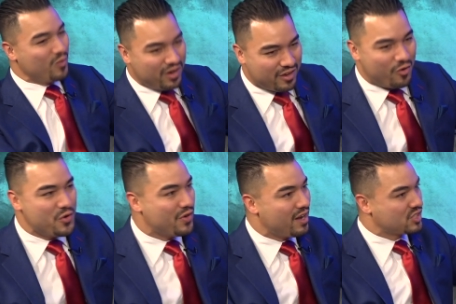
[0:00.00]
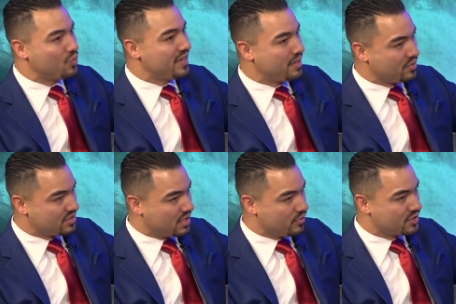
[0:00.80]
What? Oh, you got
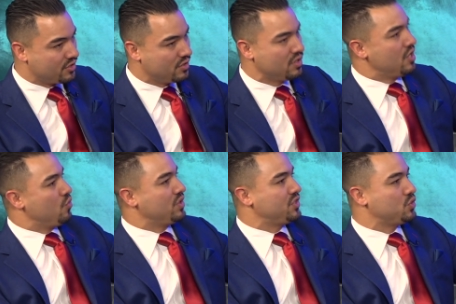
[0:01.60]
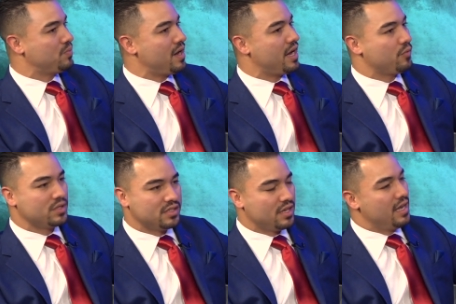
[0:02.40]
28% return? What did you buy? I
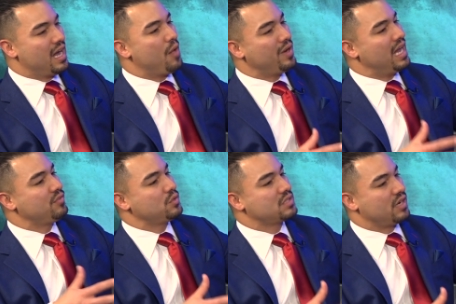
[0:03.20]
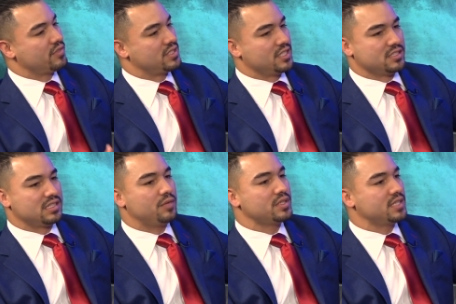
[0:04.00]
want to have those conversations.
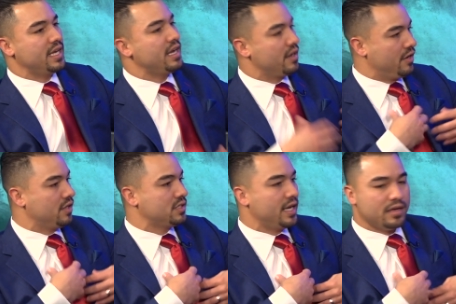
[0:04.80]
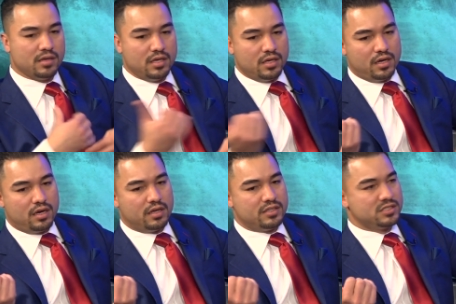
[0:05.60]
And I want to say, hey,
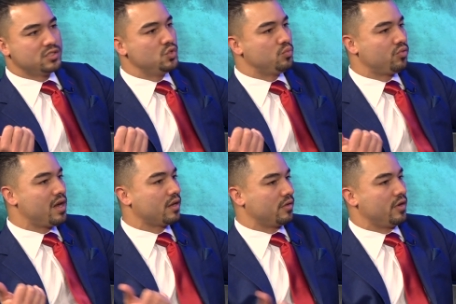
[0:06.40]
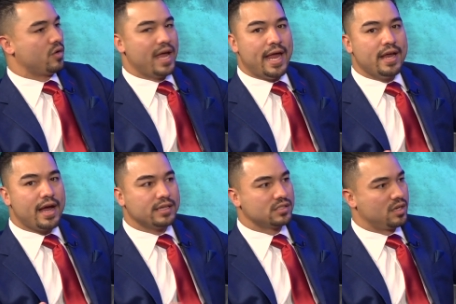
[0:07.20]
there's this new product,
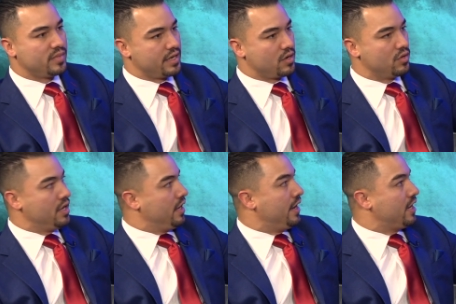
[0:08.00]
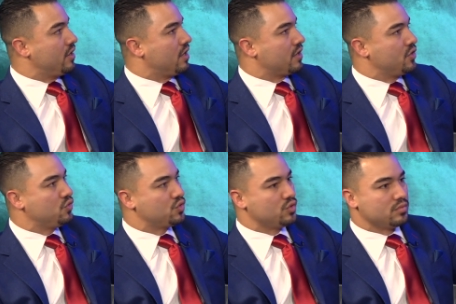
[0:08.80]
AI is coming out. Hey,
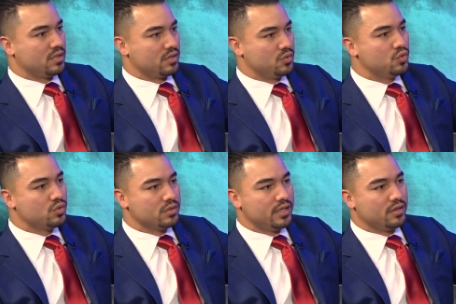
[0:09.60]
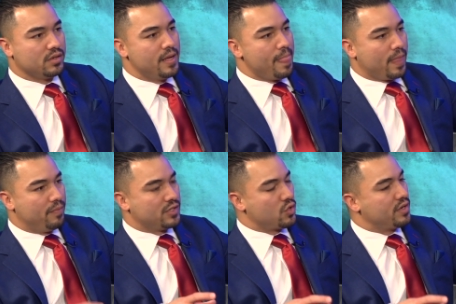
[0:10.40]
YouTube, Google,
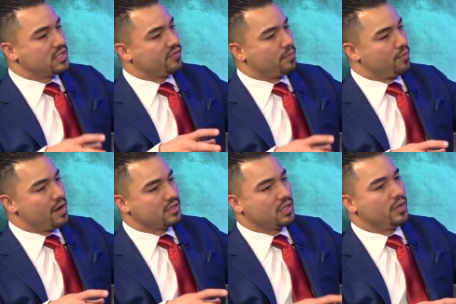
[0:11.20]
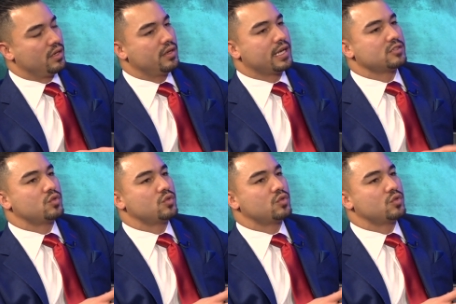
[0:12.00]
there's all these different products that we can look at.